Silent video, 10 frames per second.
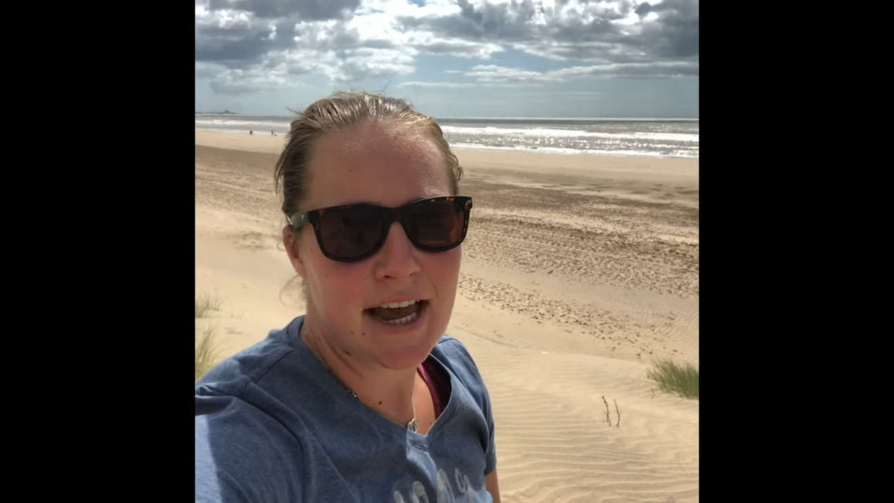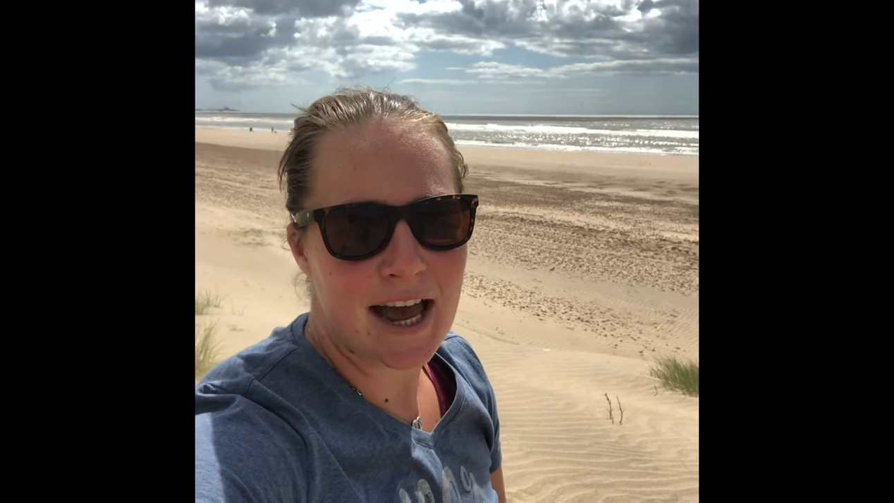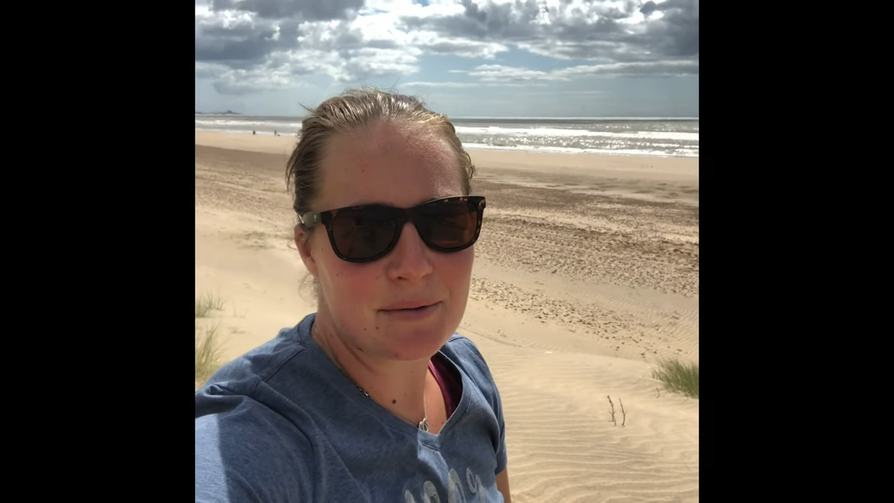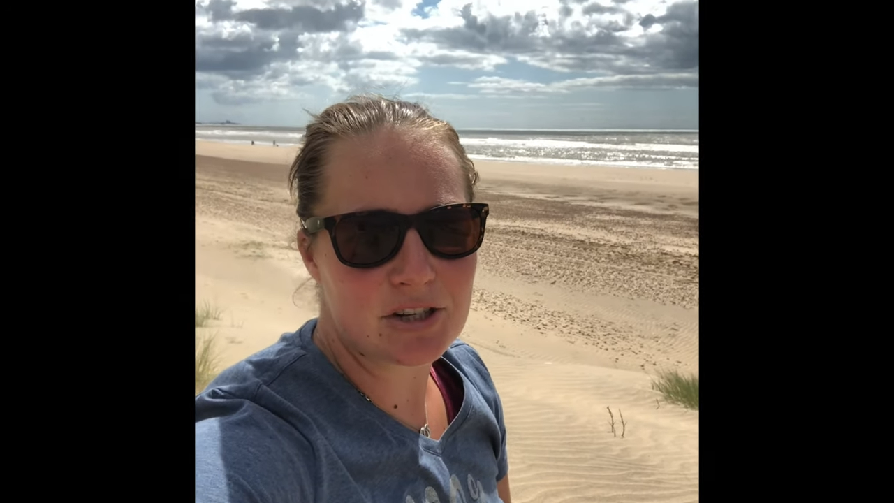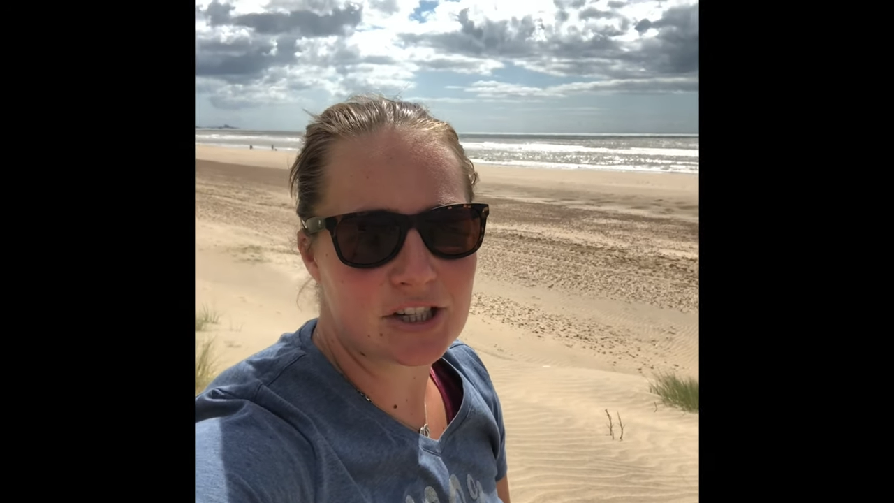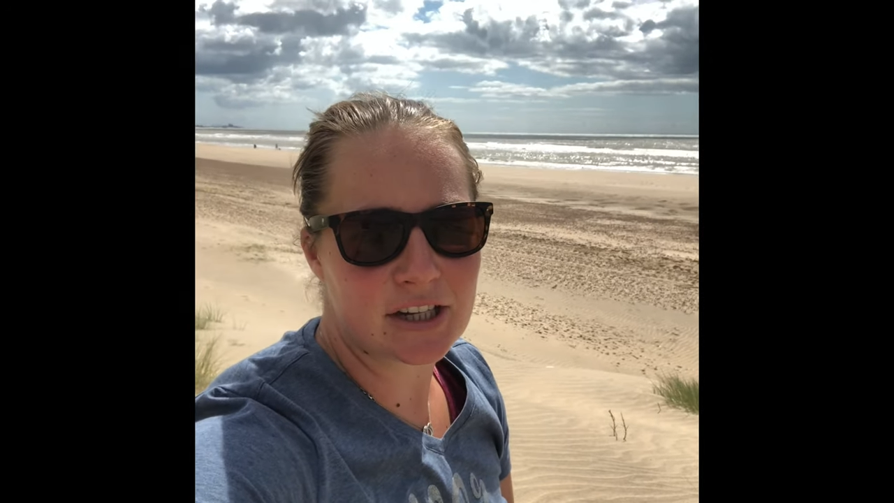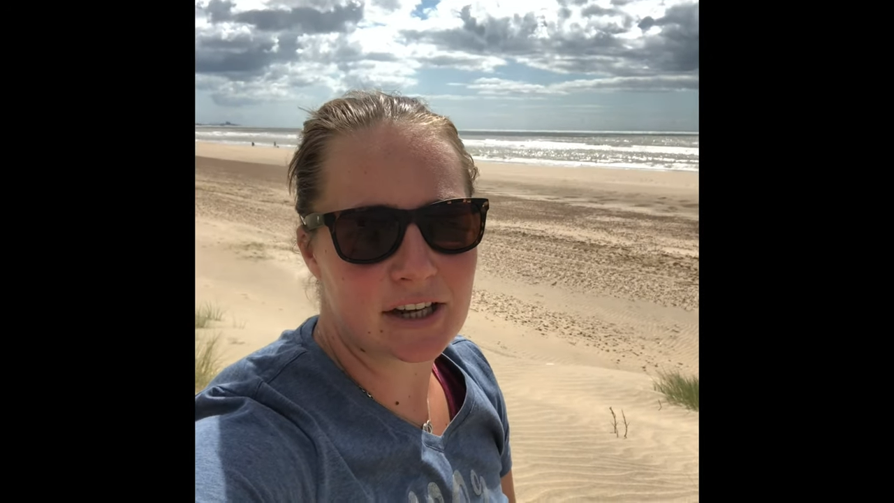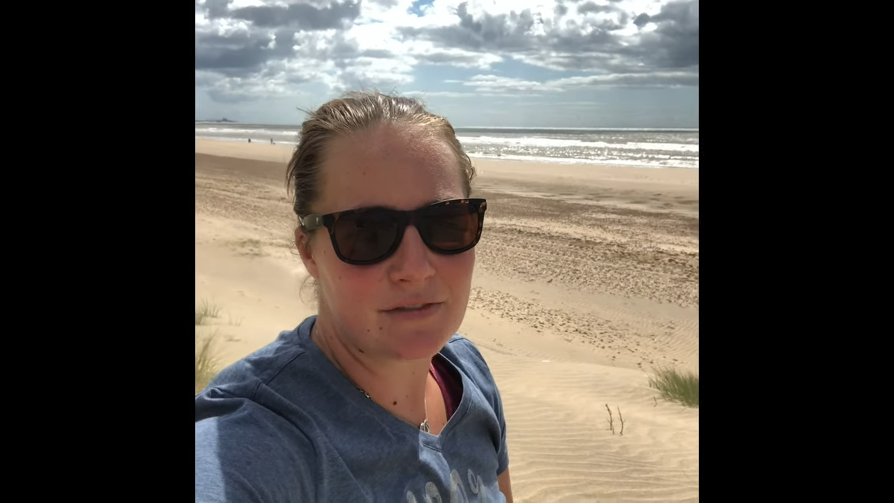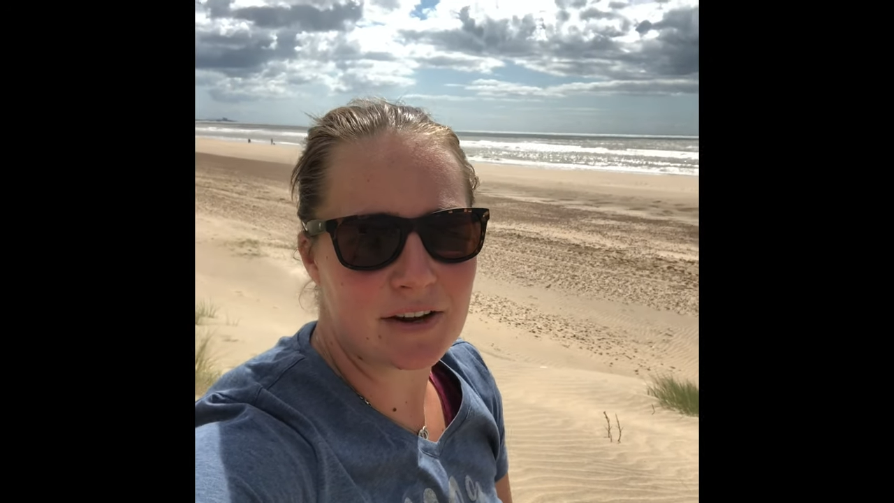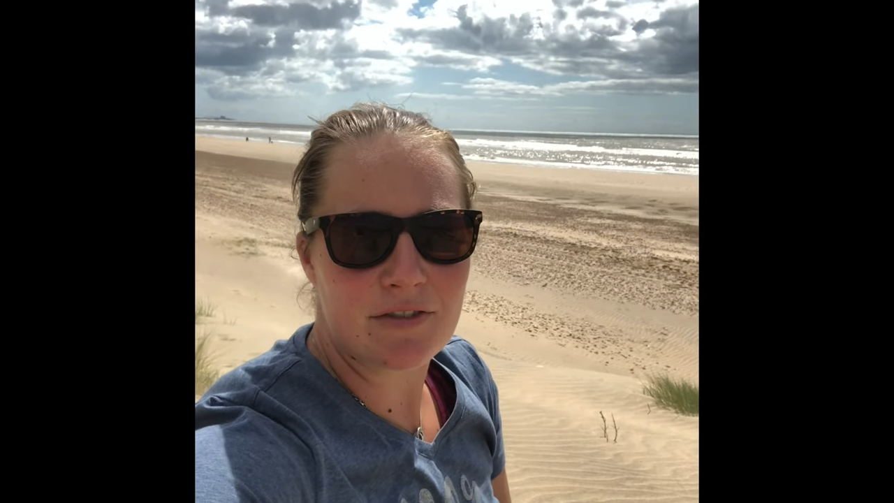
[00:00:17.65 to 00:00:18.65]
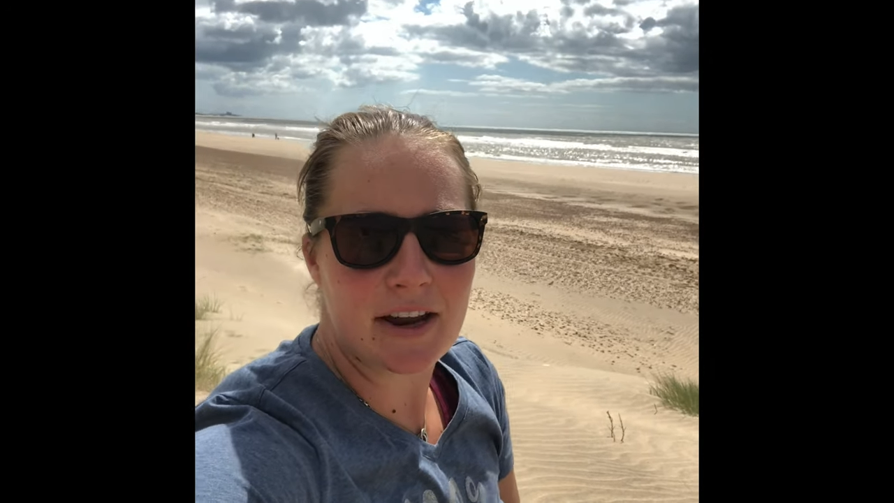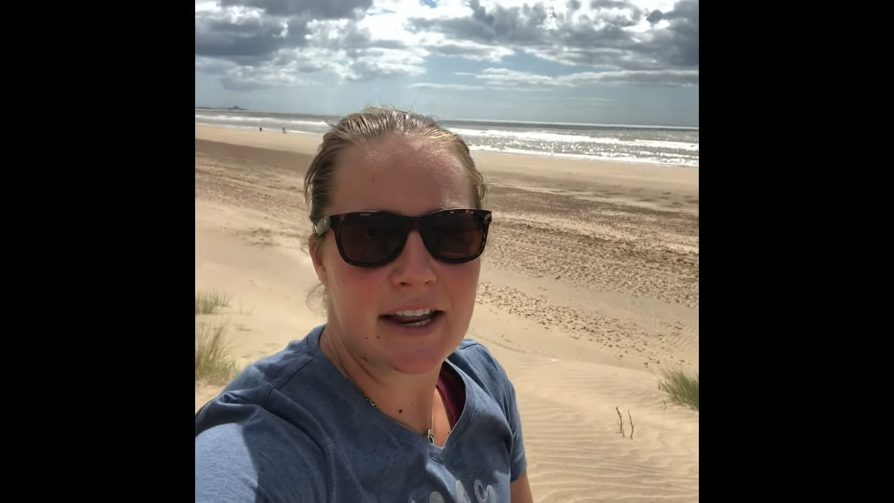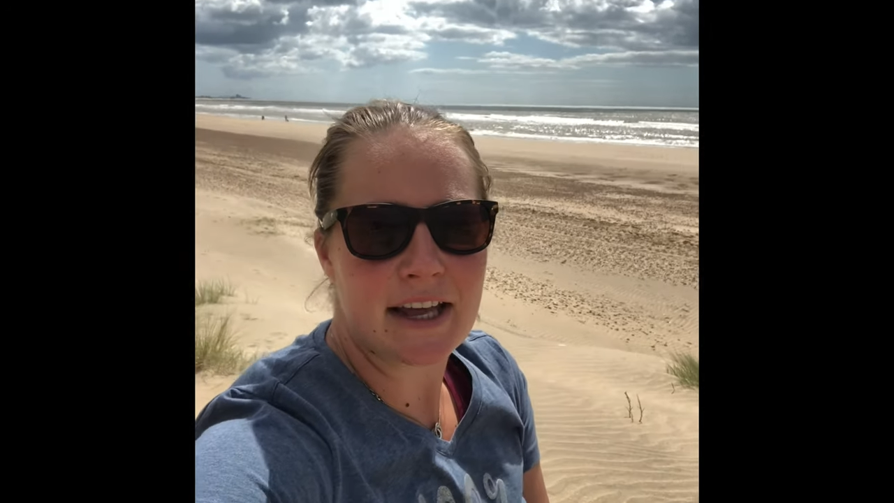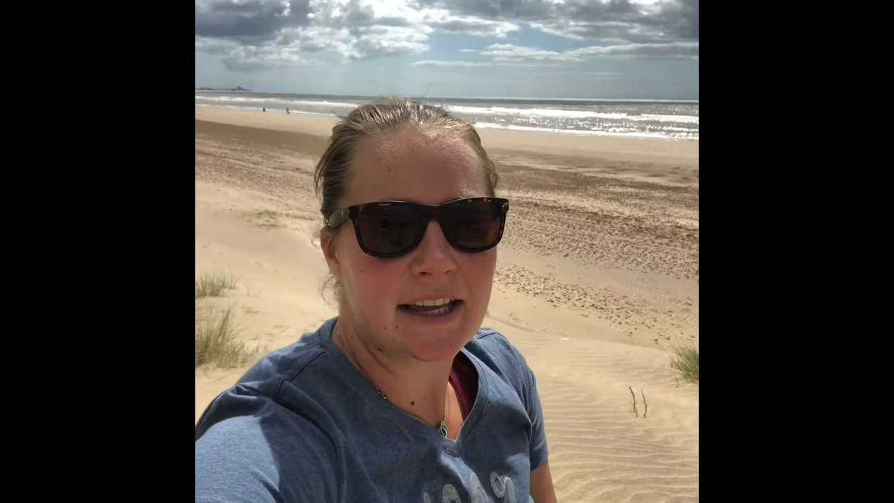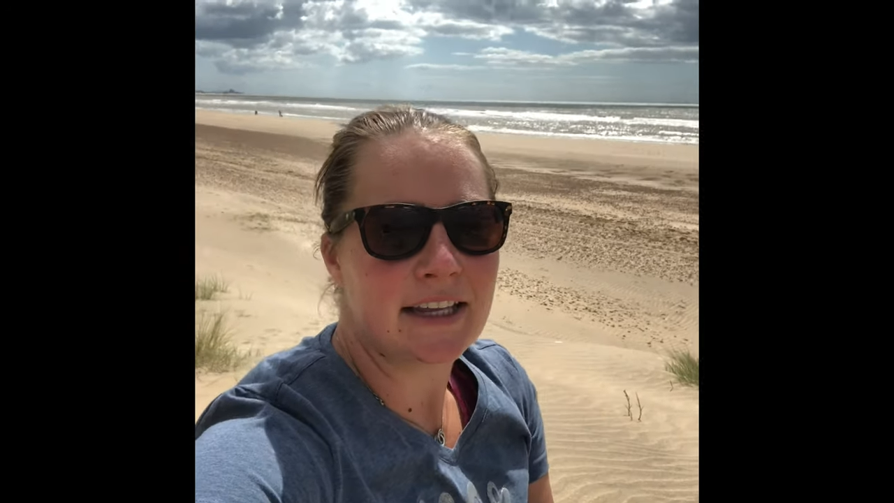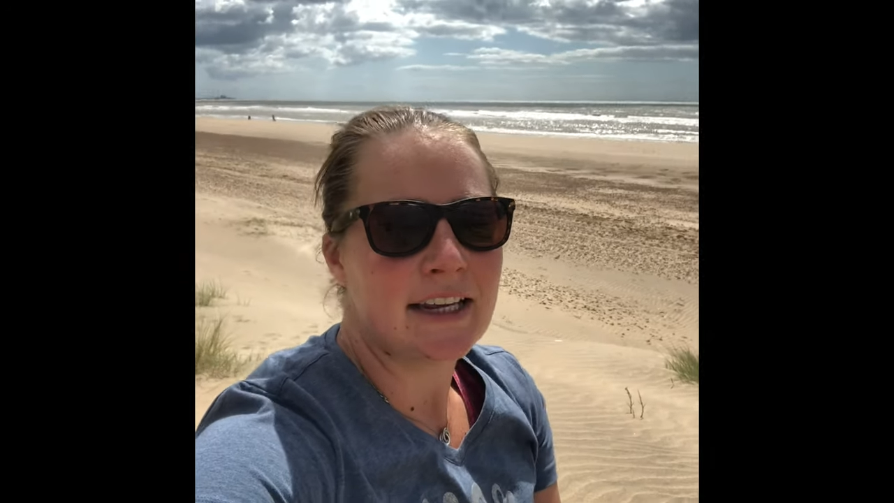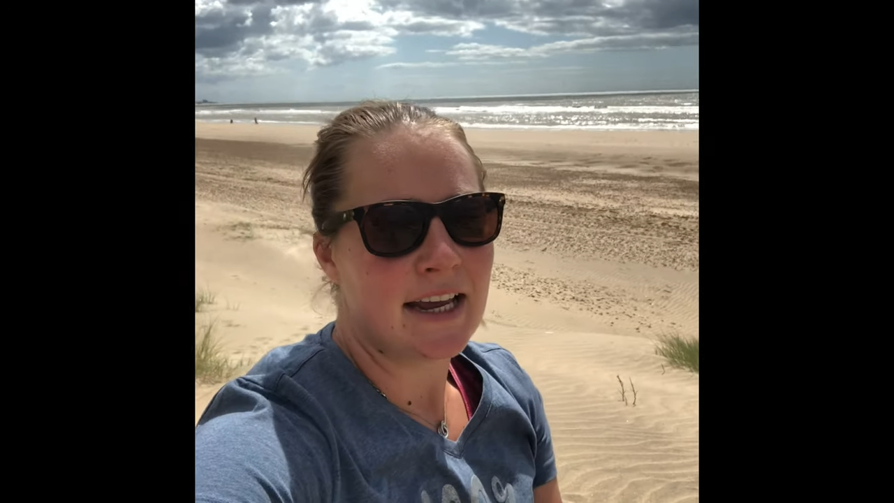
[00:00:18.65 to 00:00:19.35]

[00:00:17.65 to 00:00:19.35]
amateur event rider.